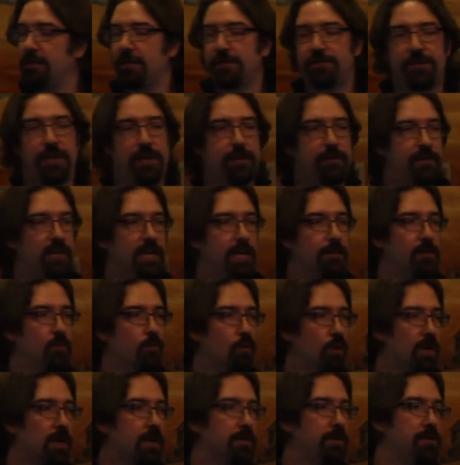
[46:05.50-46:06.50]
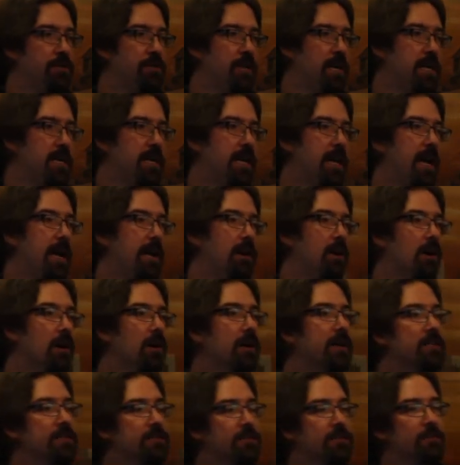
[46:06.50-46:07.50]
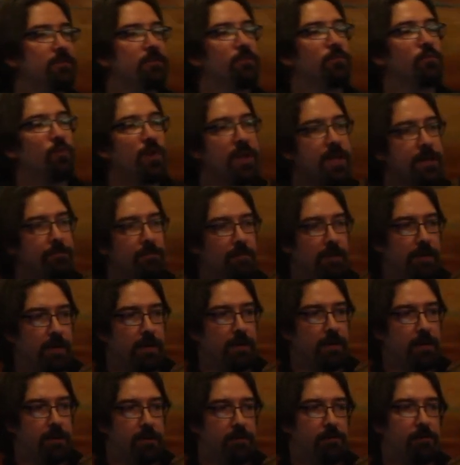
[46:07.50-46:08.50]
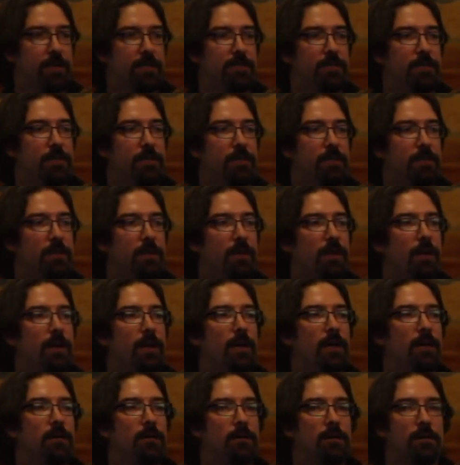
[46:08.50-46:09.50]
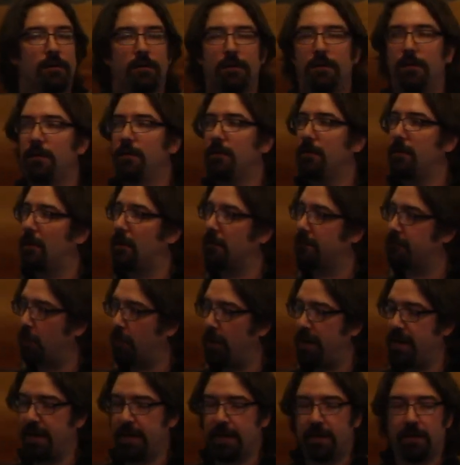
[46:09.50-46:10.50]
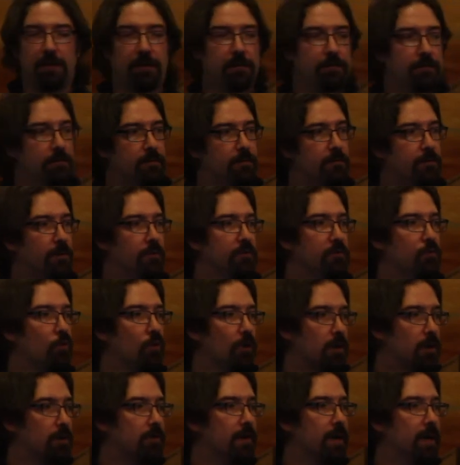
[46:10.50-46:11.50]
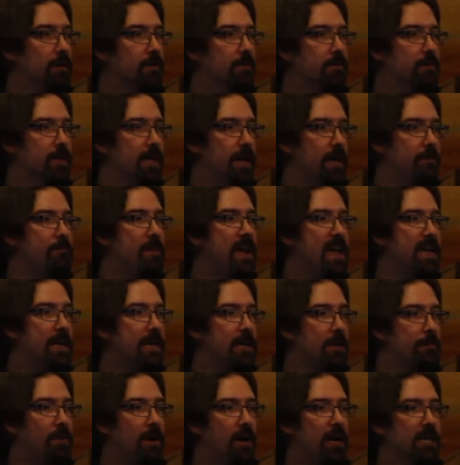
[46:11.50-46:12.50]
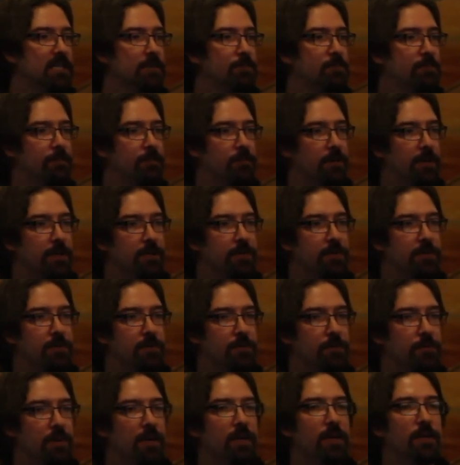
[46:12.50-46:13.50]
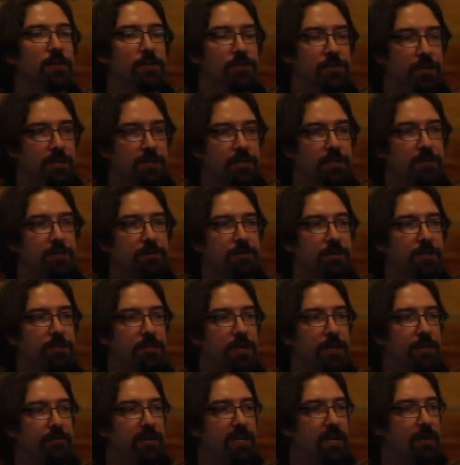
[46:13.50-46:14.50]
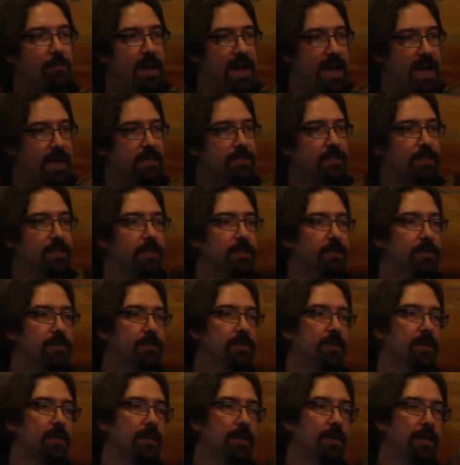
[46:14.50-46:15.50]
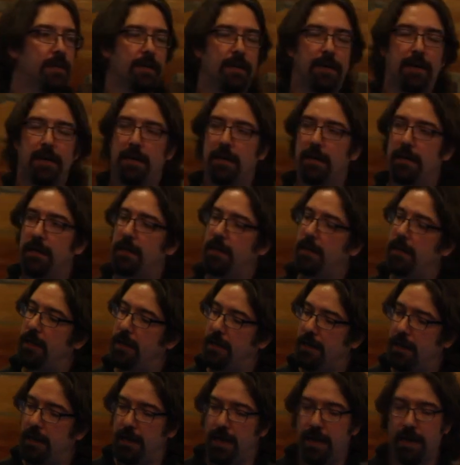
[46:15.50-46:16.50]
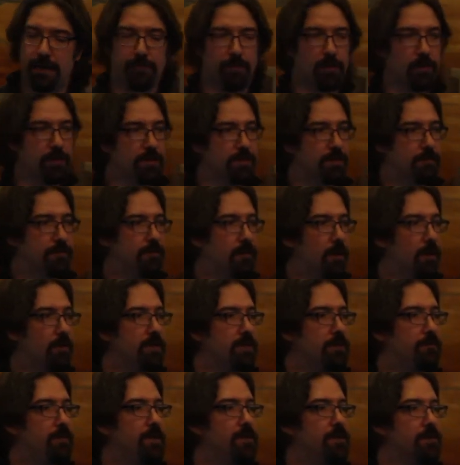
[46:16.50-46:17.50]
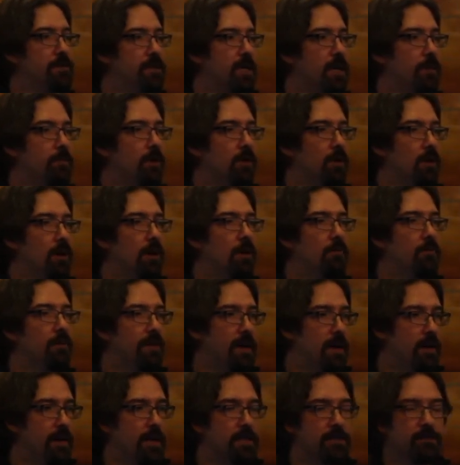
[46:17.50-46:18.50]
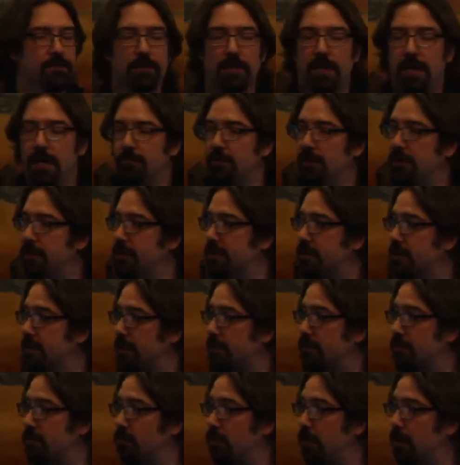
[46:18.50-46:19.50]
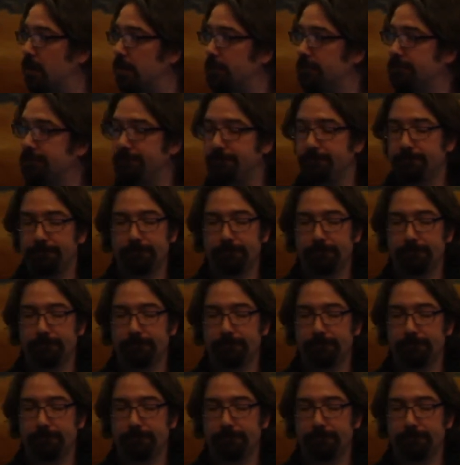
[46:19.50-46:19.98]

on the JVM and work on the JDK are extremely interested in avoiding those workarounds and making it possible for us to just use the JVM as is uh, and have all, this, all these features come along without extra libraries and extra work.